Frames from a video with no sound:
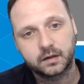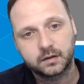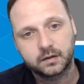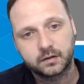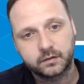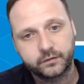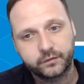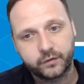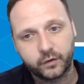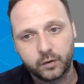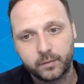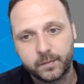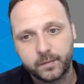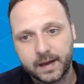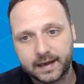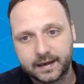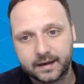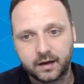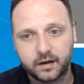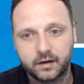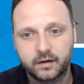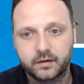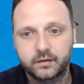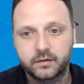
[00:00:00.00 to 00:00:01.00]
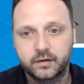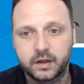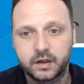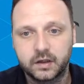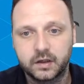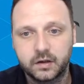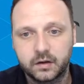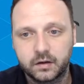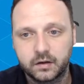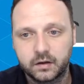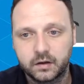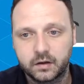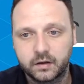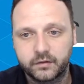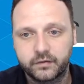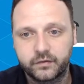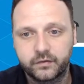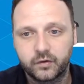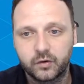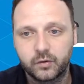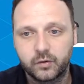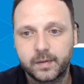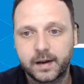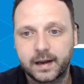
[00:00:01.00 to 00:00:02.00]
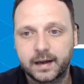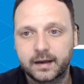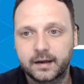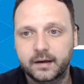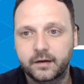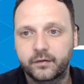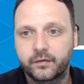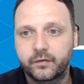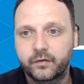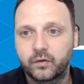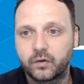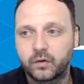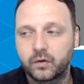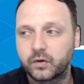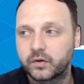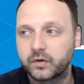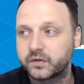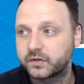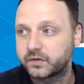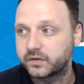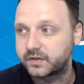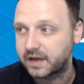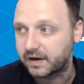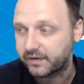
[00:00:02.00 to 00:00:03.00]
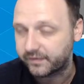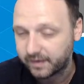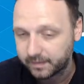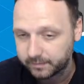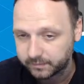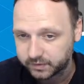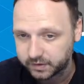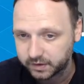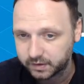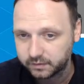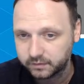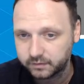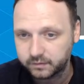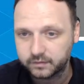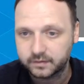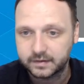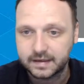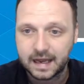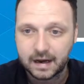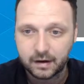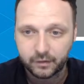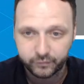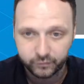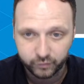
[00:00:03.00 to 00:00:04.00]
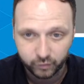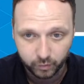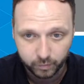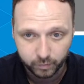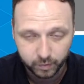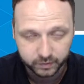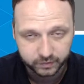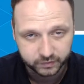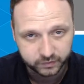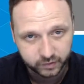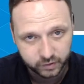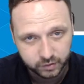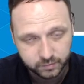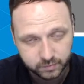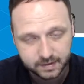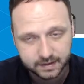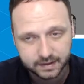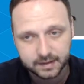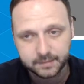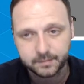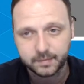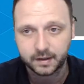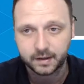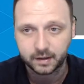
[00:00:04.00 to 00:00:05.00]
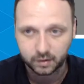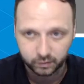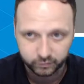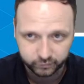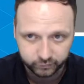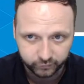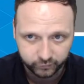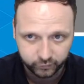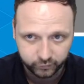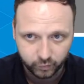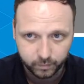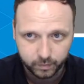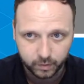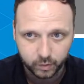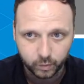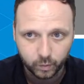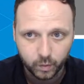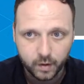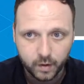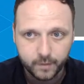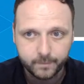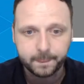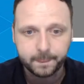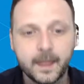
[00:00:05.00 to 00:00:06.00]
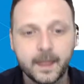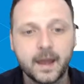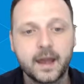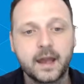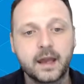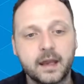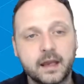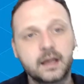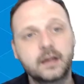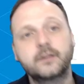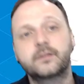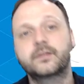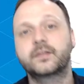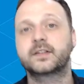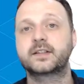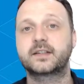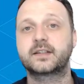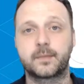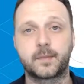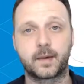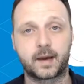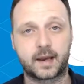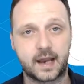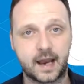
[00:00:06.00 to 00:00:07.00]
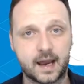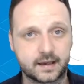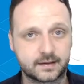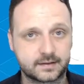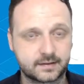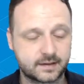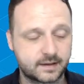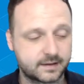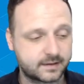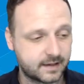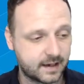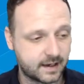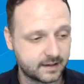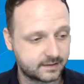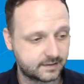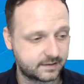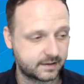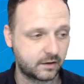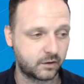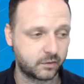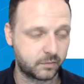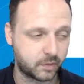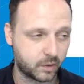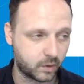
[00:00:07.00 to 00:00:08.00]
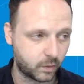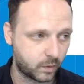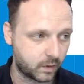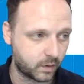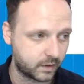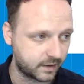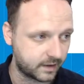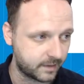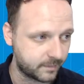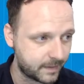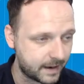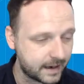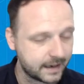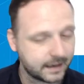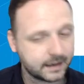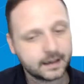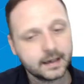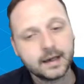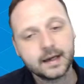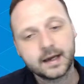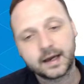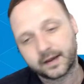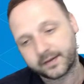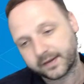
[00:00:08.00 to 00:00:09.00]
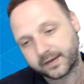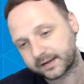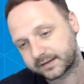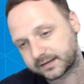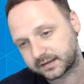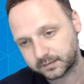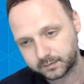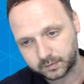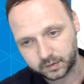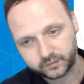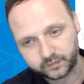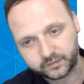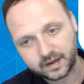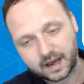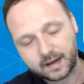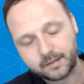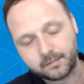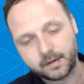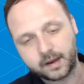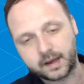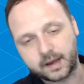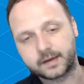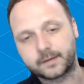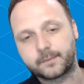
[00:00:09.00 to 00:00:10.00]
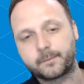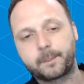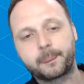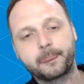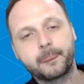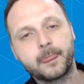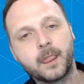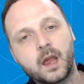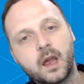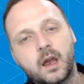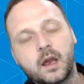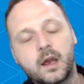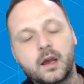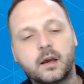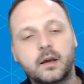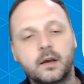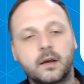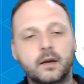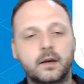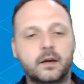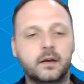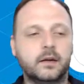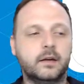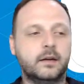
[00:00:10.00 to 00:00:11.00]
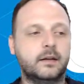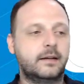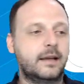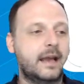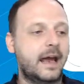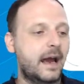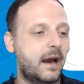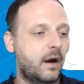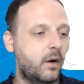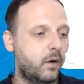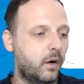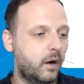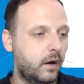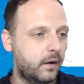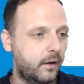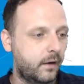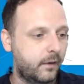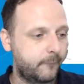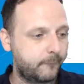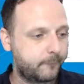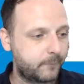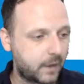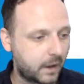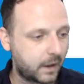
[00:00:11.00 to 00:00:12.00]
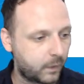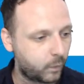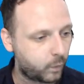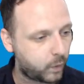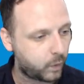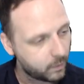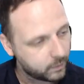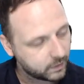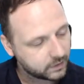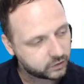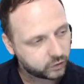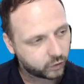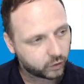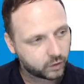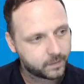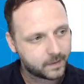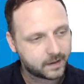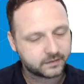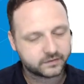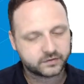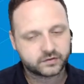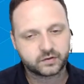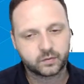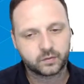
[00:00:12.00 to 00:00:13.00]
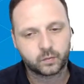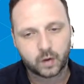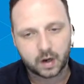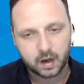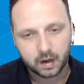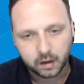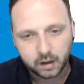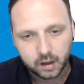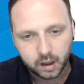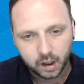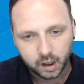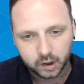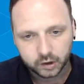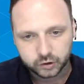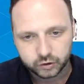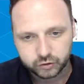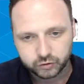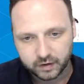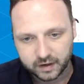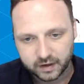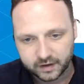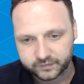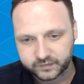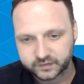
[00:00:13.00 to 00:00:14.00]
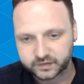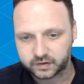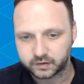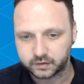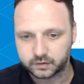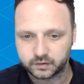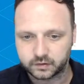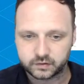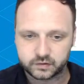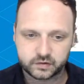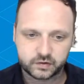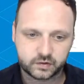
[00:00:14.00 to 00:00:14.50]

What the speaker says: fullback, the young fullback for Southampton, now 4.2 million, but I got it for 4.1, in for Simicast, because I had 0.1 in the bank, and that's the move that I made. Now, when we talk about some wildcard drafts, and